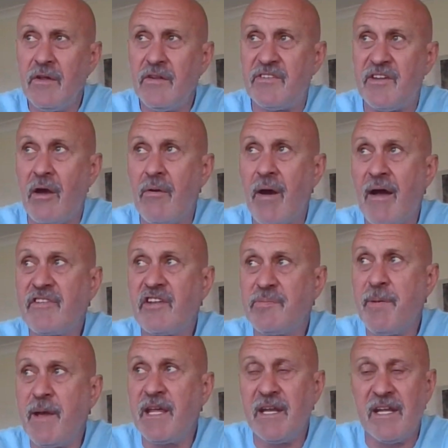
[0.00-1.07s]
So after
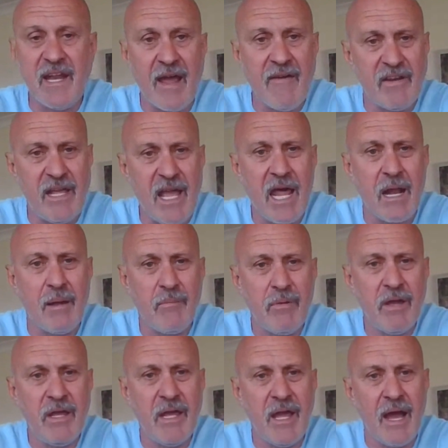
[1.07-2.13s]
speaking to David Gallup,
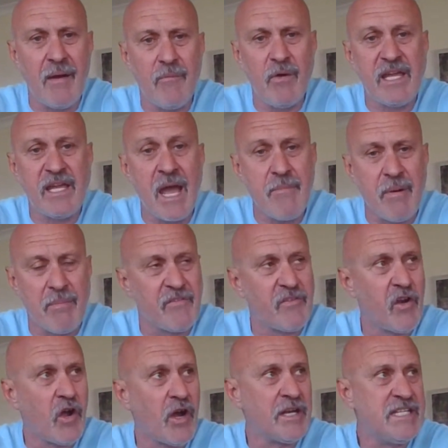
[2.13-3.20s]
we came up with
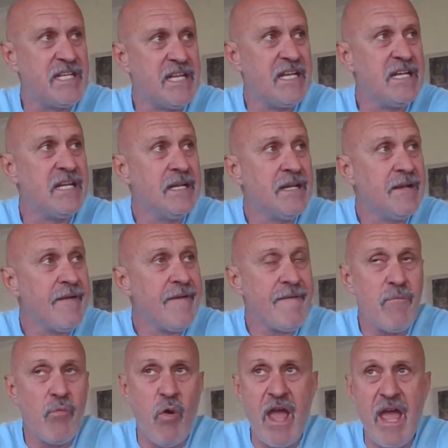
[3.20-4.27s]
an idea
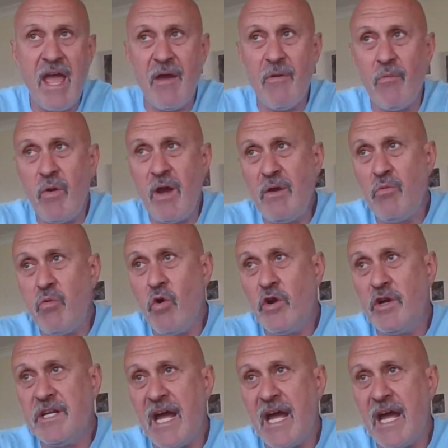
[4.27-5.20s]
where we would